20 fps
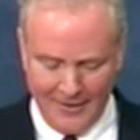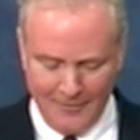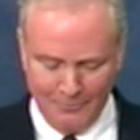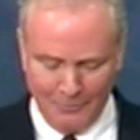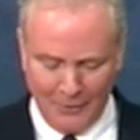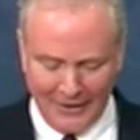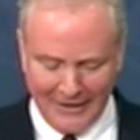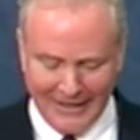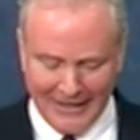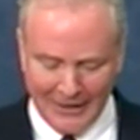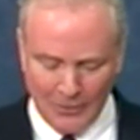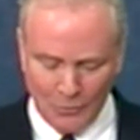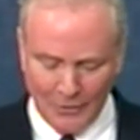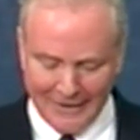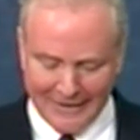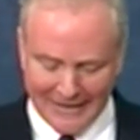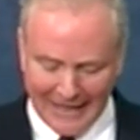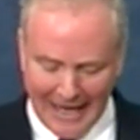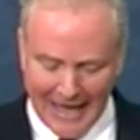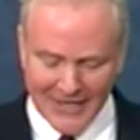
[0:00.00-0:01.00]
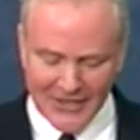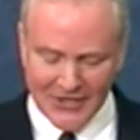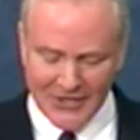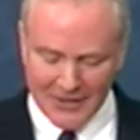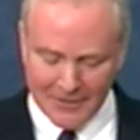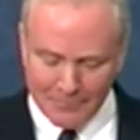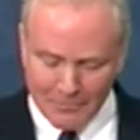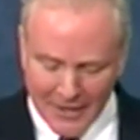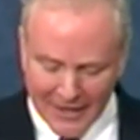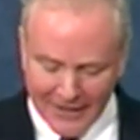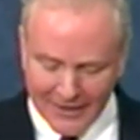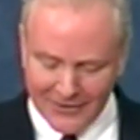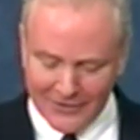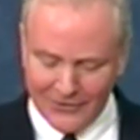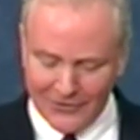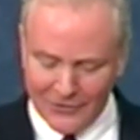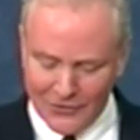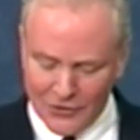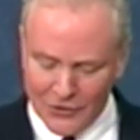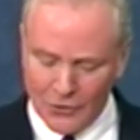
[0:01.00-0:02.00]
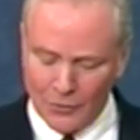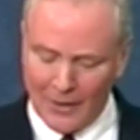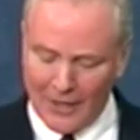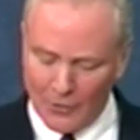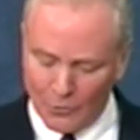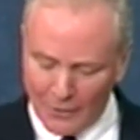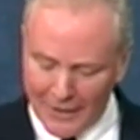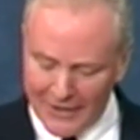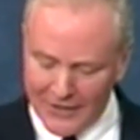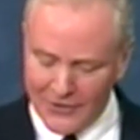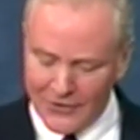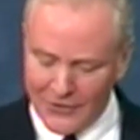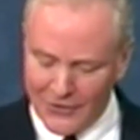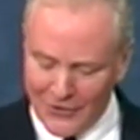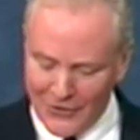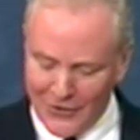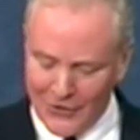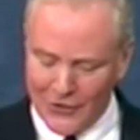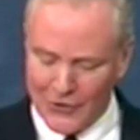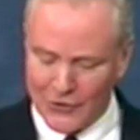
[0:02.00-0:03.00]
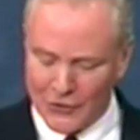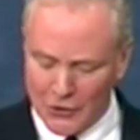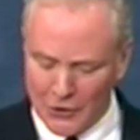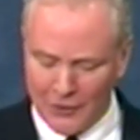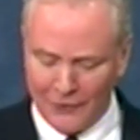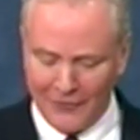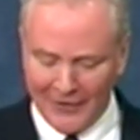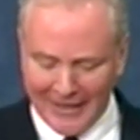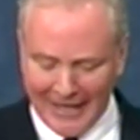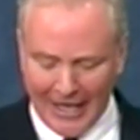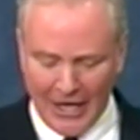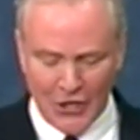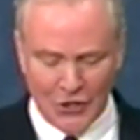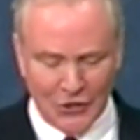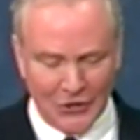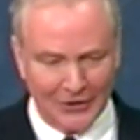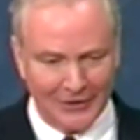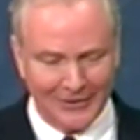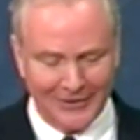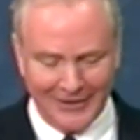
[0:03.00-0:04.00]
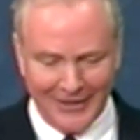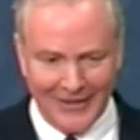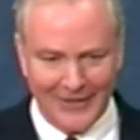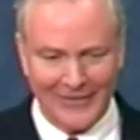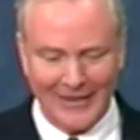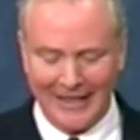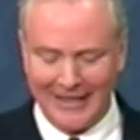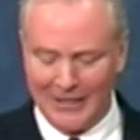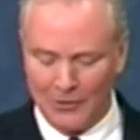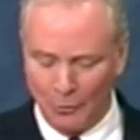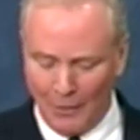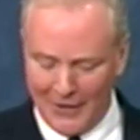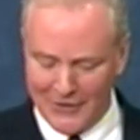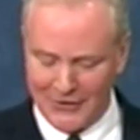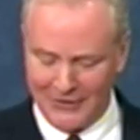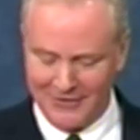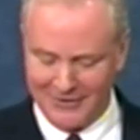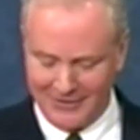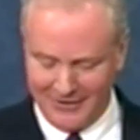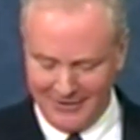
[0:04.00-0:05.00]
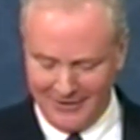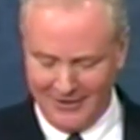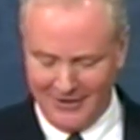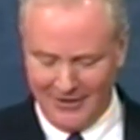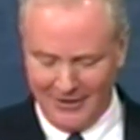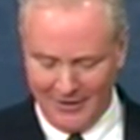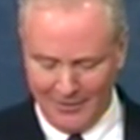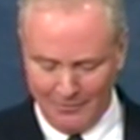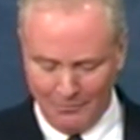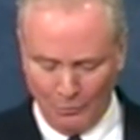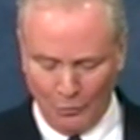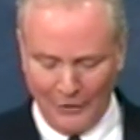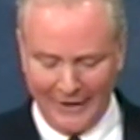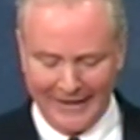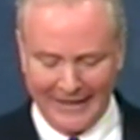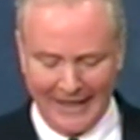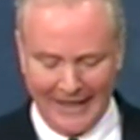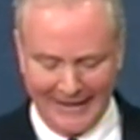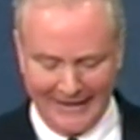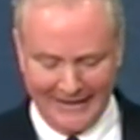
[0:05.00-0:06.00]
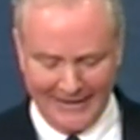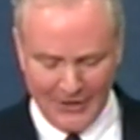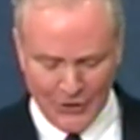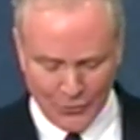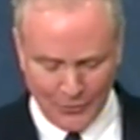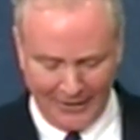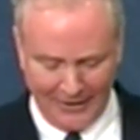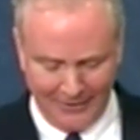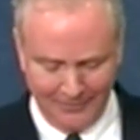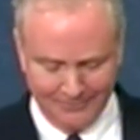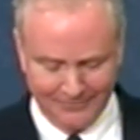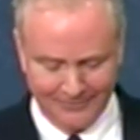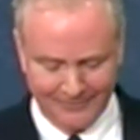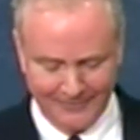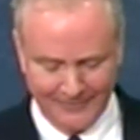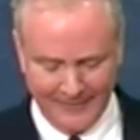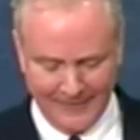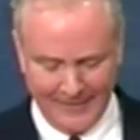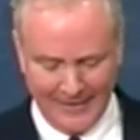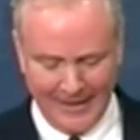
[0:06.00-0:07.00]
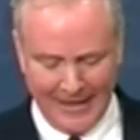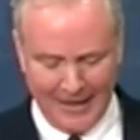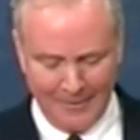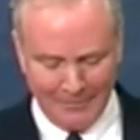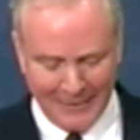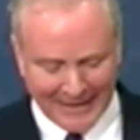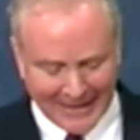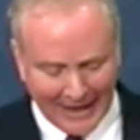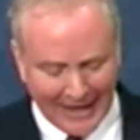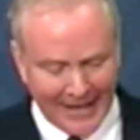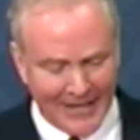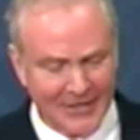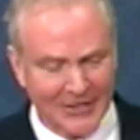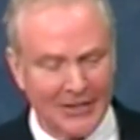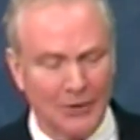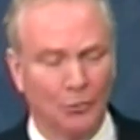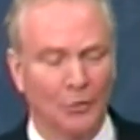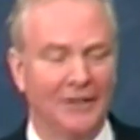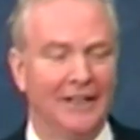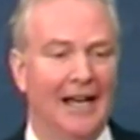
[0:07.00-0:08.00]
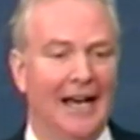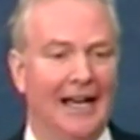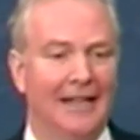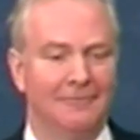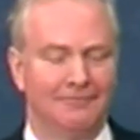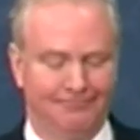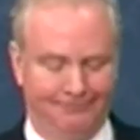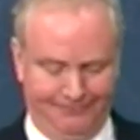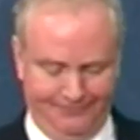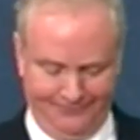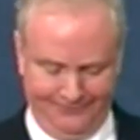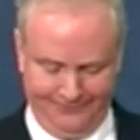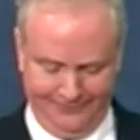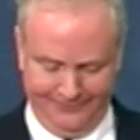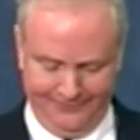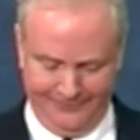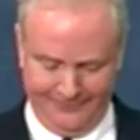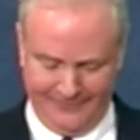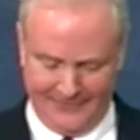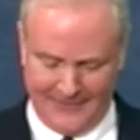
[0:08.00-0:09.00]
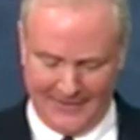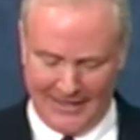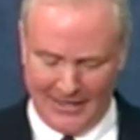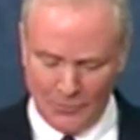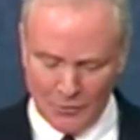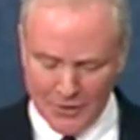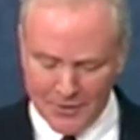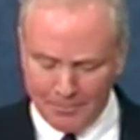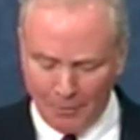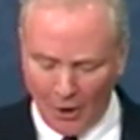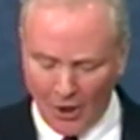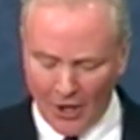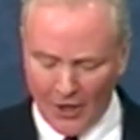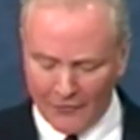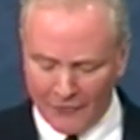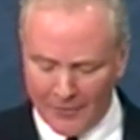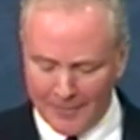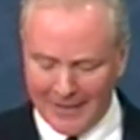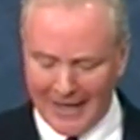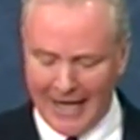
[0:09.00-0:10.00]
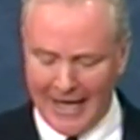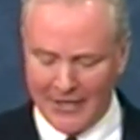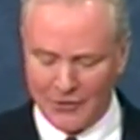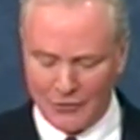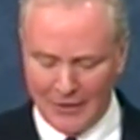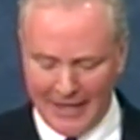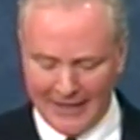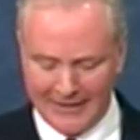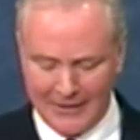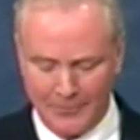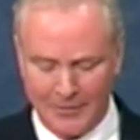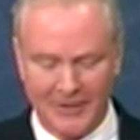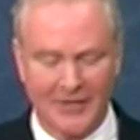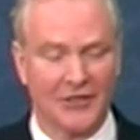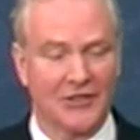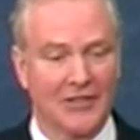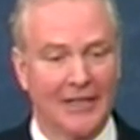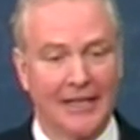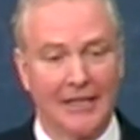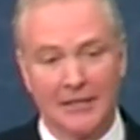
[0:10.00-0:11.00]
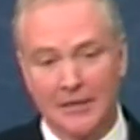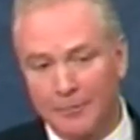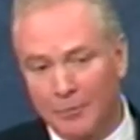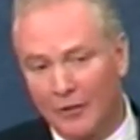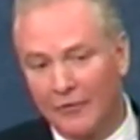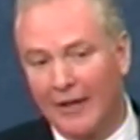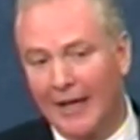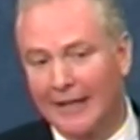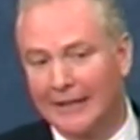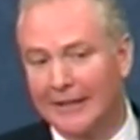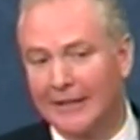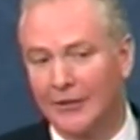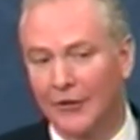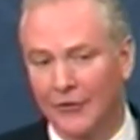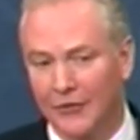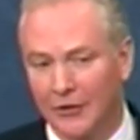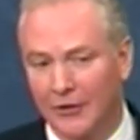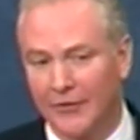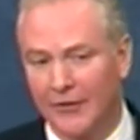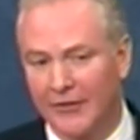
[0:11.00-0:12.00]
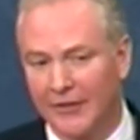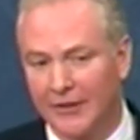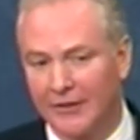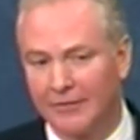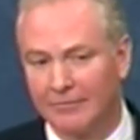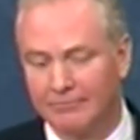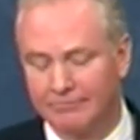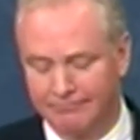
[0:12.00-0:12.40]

But he would not submit to a written certification that he wasn't boycotting Israel. Because he would not, he was barred from contracting with the state to provide legal services.